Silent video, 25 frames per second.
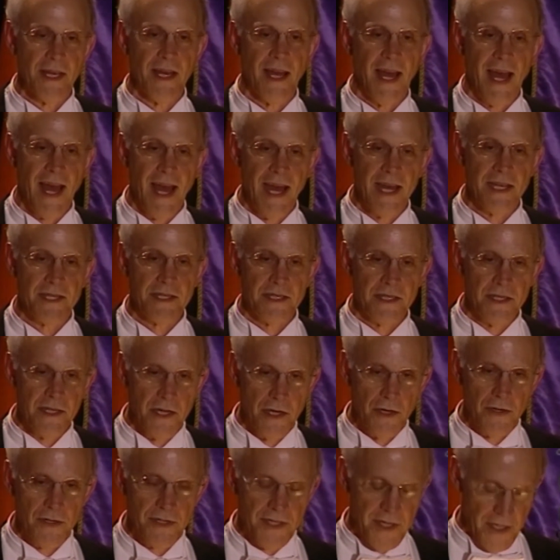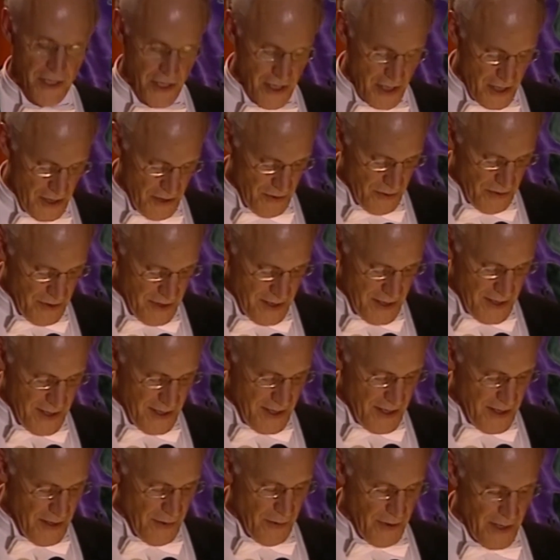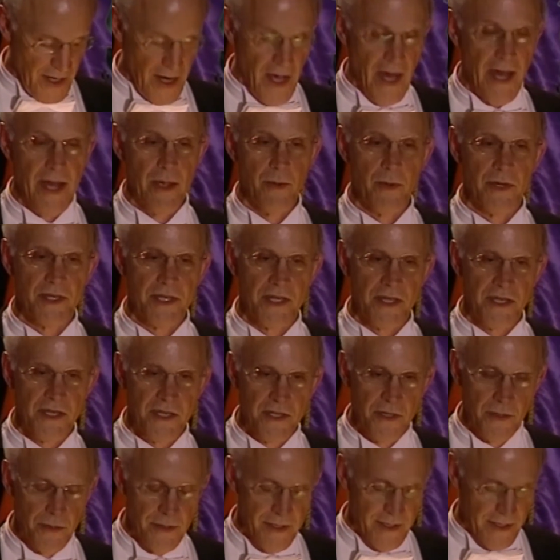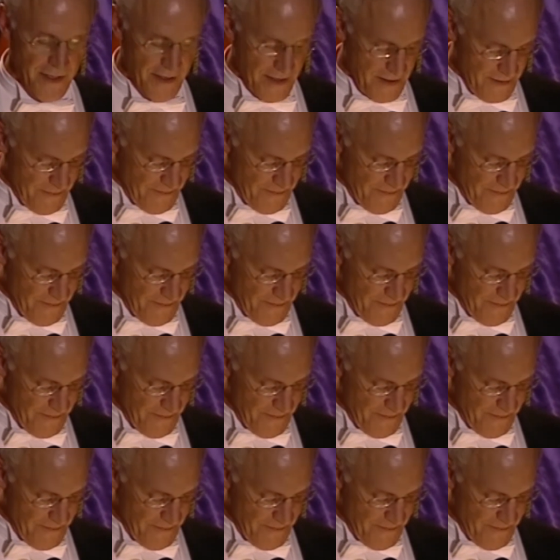asked years ago when I was a student.